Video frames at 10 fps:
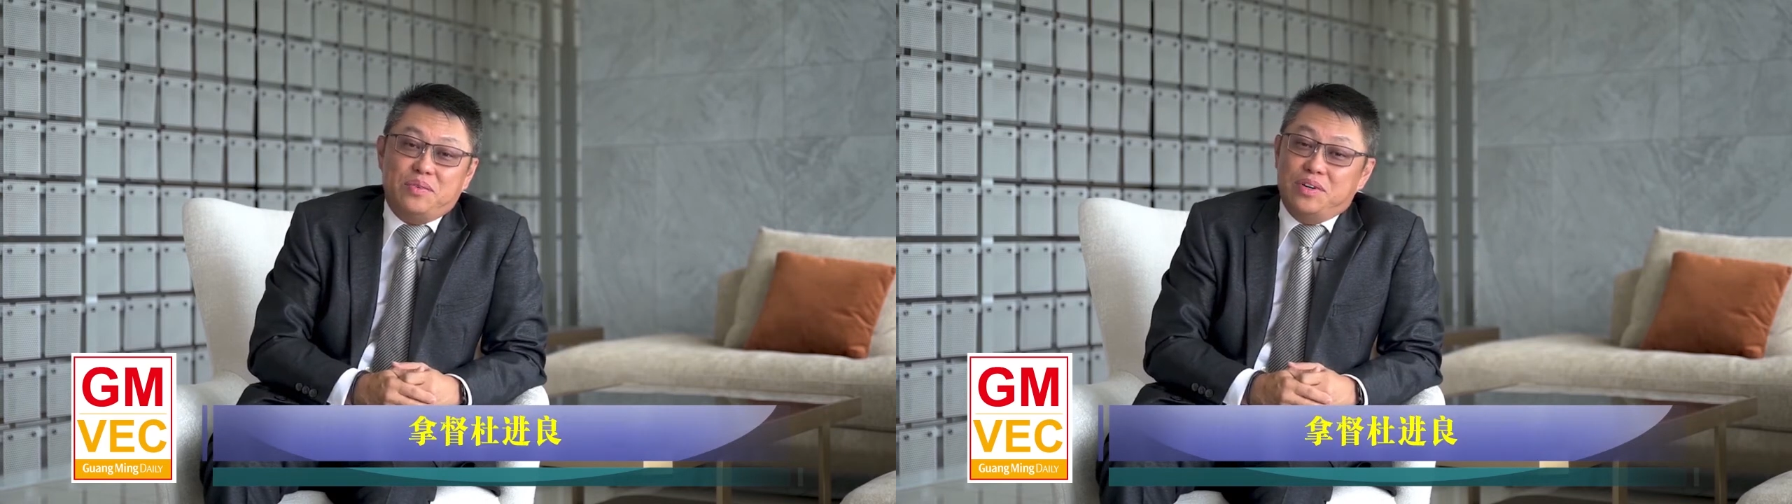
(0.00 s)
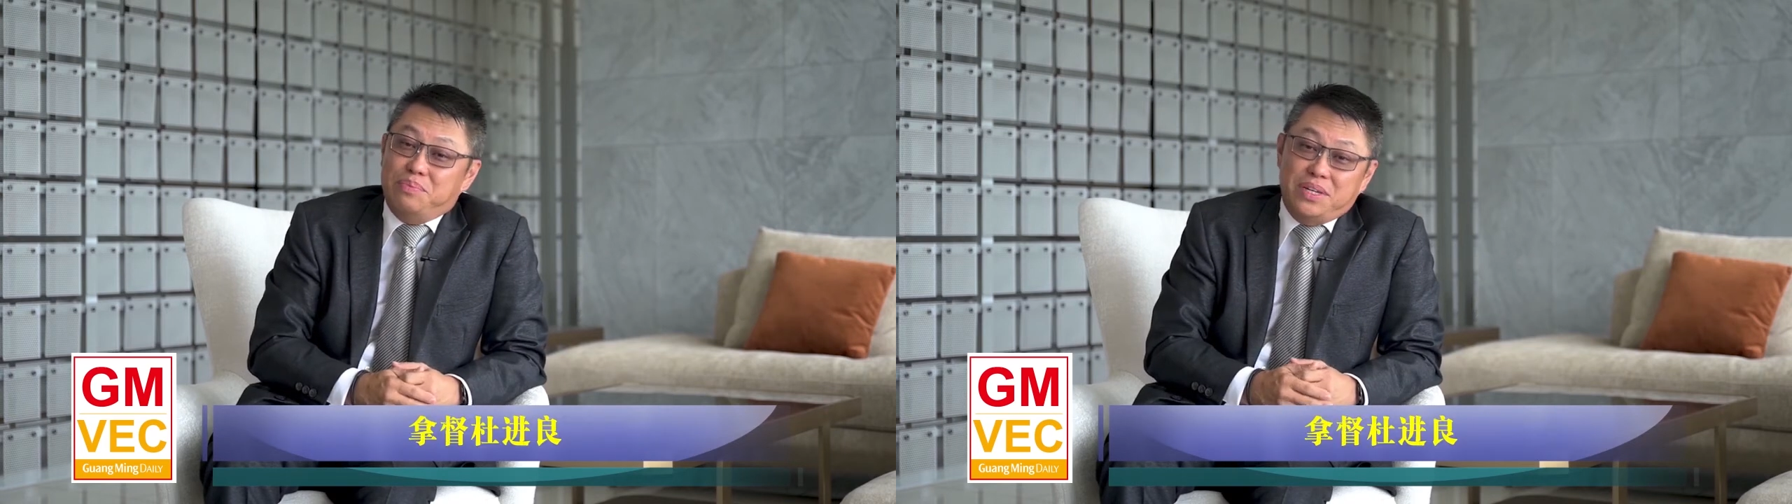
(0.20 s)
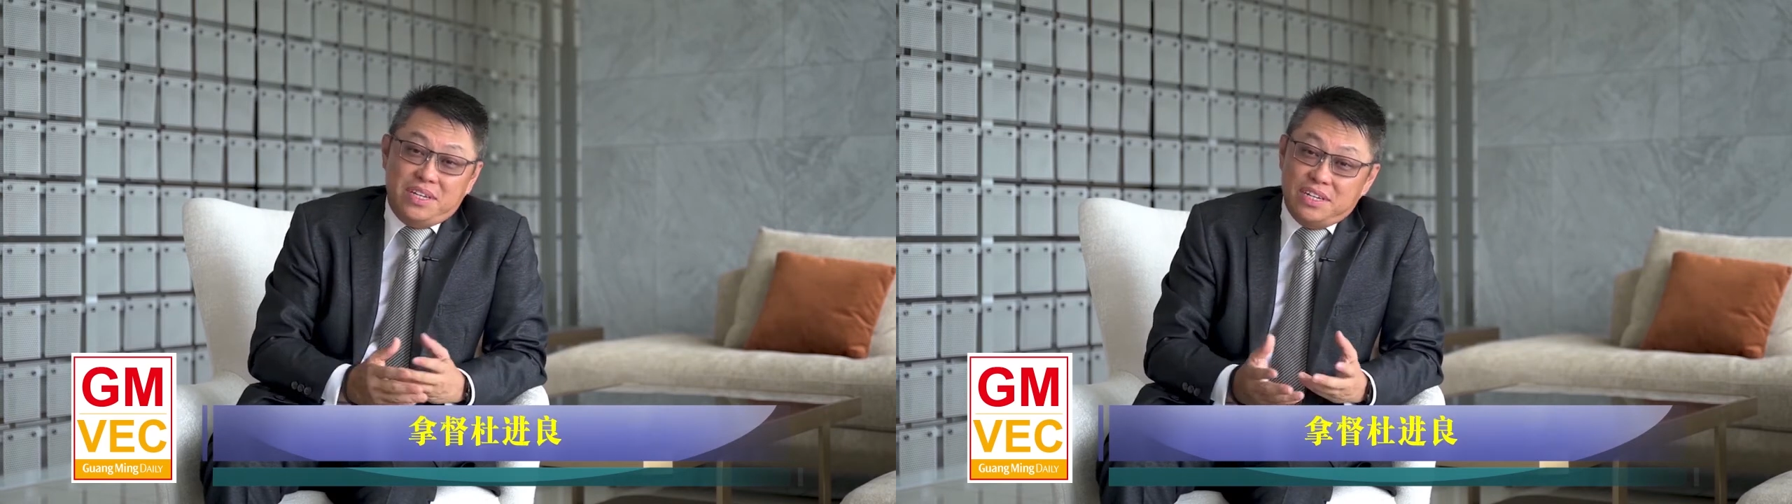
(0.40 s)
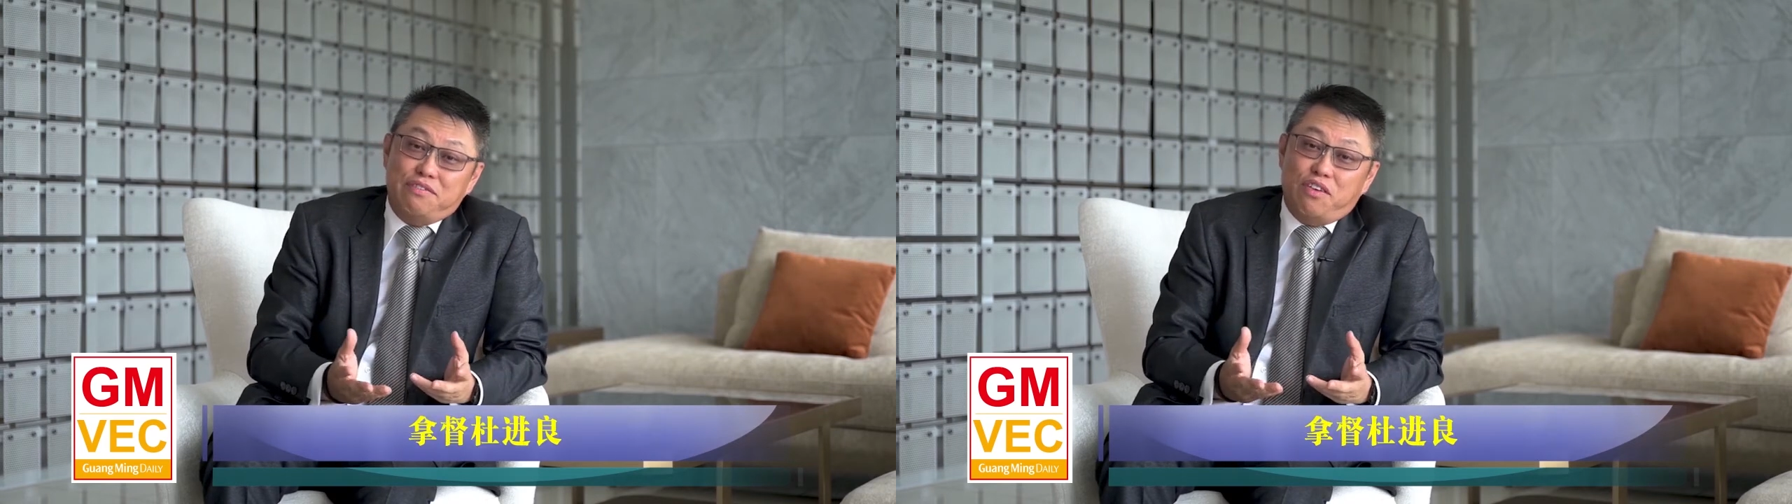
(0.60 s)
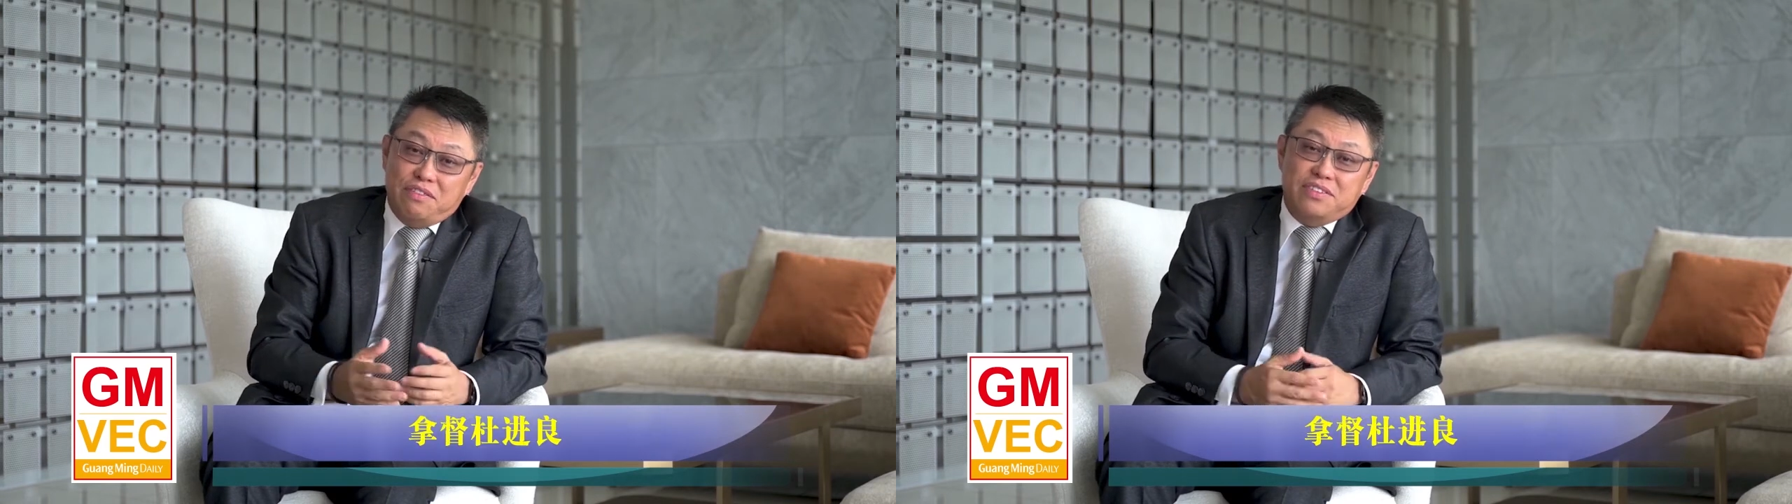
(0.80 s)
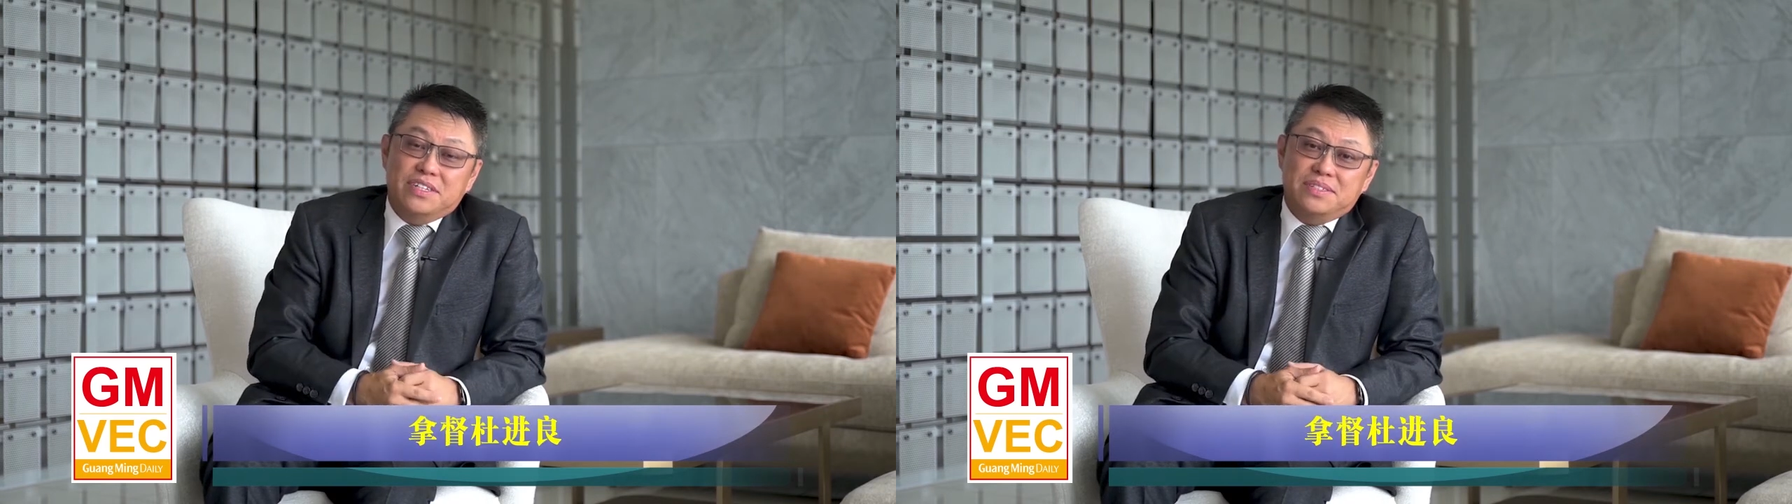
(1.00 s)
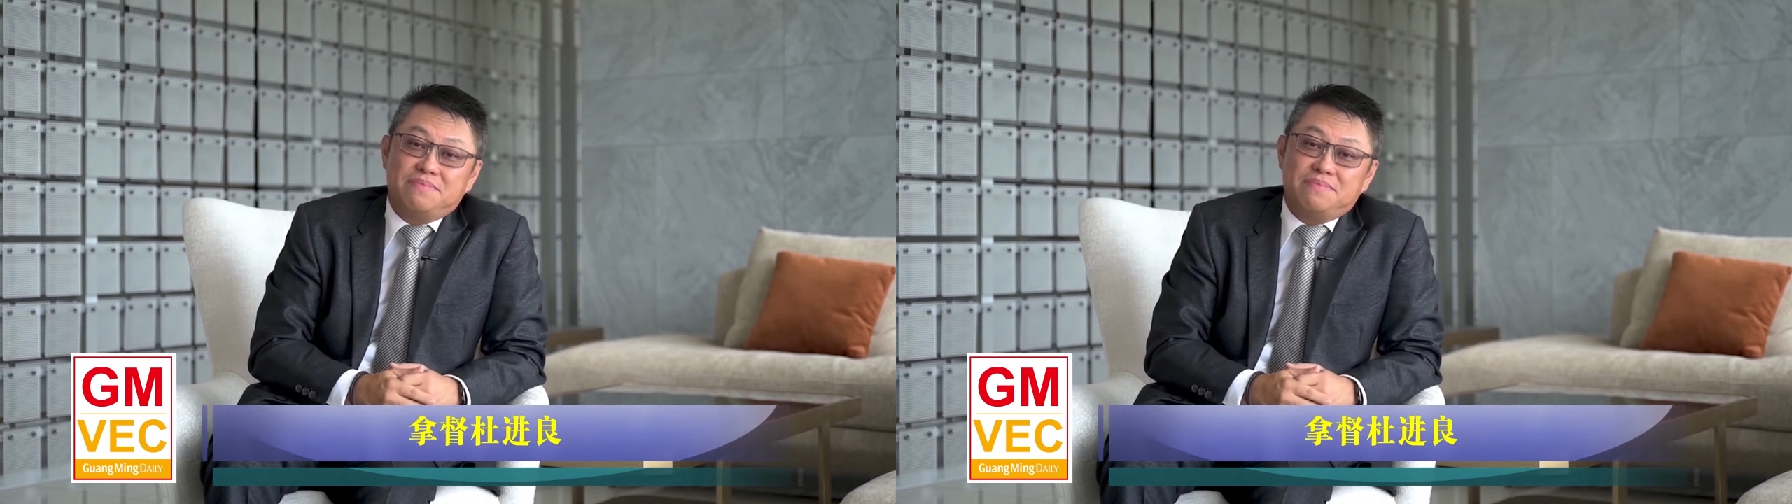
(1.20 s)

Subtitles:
will be here forever.